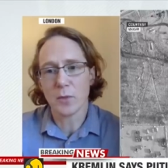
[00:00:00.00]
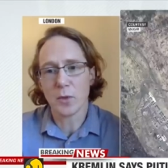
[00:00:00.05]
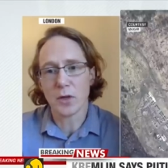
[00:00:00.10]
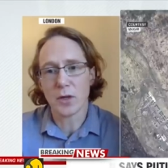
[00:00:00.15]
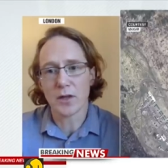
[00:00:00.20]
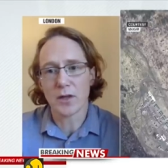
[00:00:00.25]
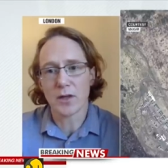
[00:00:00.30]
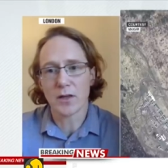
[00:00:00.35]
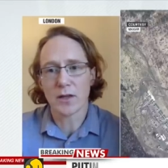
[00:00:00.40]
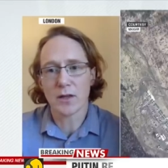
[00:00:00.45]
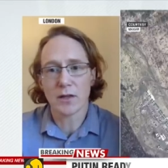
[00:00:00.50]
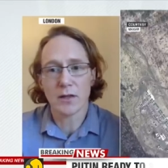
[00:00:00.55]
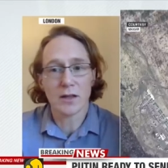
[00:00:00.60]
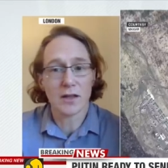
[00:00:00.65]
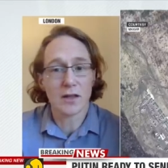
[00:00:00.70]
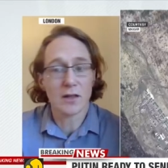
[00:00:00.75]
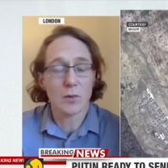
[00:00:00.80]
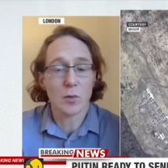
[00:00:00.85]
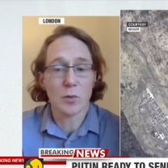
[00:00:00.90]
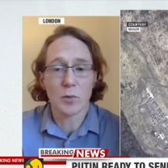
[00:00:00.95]
But
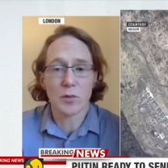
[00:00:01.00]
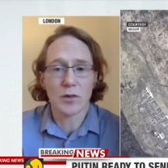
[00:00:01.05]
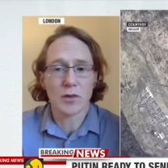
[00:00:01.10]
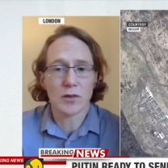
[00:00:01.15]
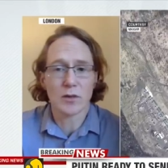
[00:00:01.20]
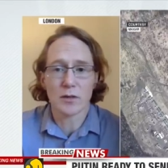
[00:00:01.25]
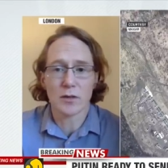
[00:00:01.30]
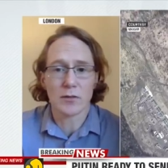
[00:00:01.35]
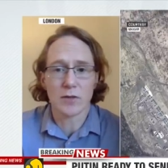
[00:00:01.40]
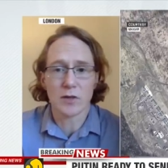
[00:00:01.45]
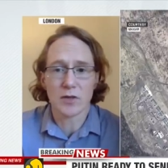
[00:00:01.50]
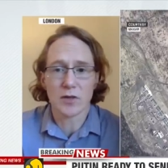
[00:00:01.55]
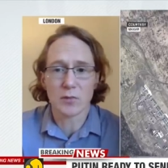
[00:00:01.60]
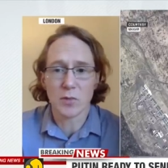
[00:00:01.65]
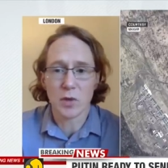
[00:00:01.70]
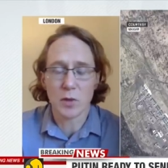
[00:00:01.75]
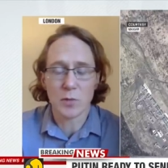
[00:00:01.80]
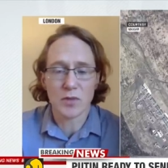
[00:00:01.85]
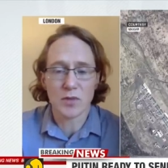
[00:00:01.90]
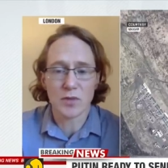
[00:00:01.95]
at the moment, uh, Russian
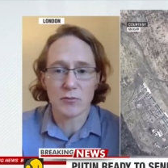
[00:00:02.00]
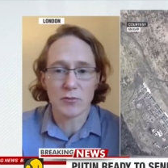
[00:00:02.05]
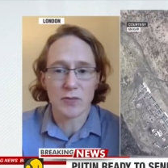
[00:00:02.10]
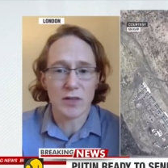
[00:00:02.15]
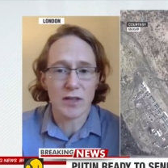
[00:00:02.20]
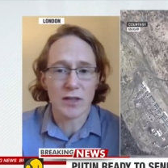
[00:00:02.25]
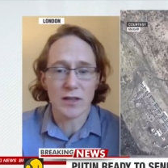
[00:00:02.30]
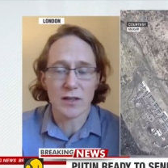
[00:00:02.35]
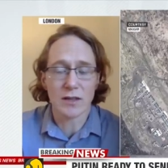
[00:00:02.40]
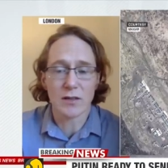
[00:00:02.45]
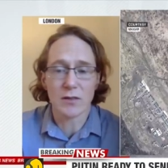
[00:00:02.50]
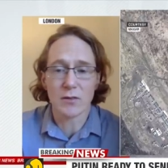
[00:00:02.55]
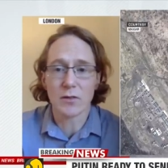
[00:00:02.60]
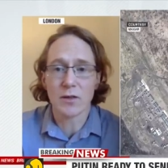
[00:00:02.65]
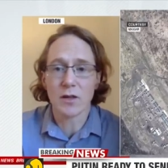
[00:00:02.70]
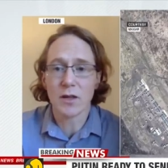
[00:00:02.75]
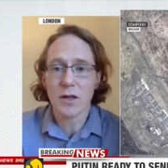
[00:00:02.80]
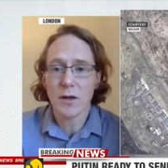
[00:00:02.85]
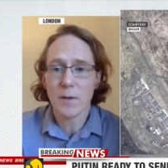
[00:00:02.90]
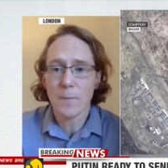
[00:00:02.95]
bombs are raining down
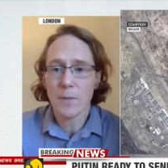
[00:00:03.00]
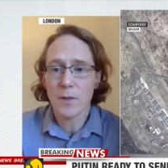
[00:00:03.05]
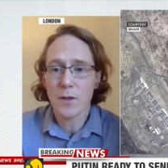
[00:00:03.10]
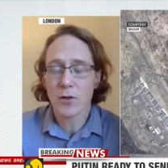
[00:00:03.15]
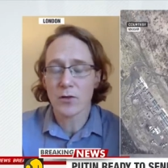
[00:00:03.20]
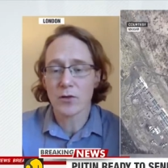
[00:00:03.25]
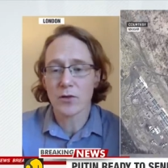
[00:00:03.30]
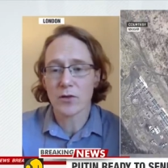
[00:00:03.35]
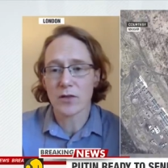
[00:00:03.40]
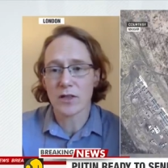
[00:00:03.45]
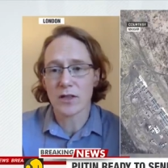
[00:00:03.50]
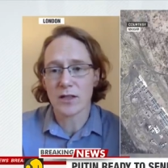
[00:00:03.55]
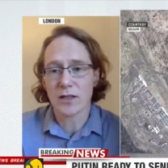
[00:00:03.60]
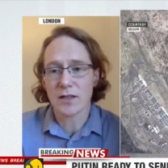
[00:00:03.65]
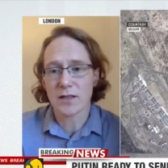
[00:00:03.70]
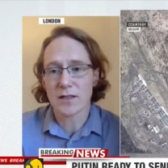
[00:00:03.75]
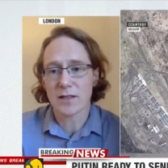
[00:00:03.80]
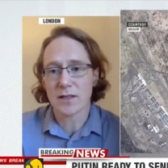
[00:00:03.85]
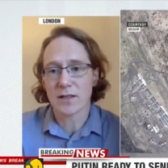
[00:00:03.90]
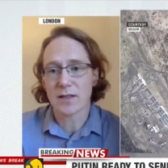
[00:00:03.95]
on
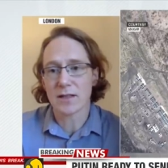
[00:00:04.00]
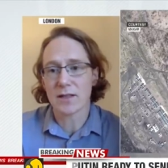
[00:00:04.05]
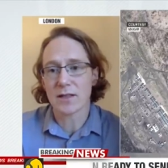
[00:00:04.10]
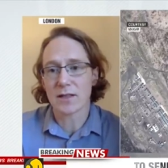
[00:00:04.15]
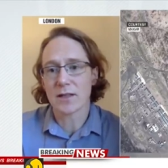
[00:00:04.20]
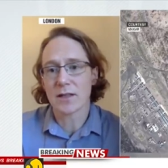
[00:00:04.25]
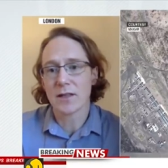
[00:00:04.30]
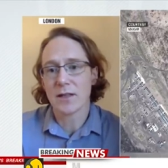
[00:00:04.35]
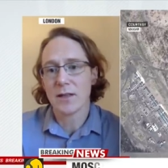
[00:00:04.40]
Ukrainian cities.